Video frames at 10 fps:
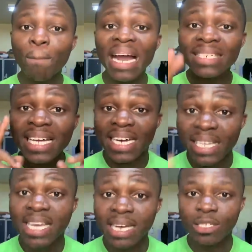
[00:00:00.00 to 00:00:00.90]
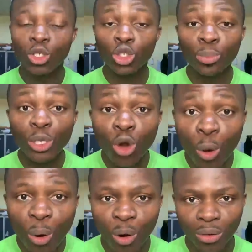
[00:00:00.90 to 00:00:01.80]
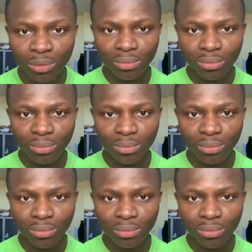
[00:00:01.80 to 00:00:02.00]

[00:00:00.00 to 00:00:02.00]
by 10 years you should be no more.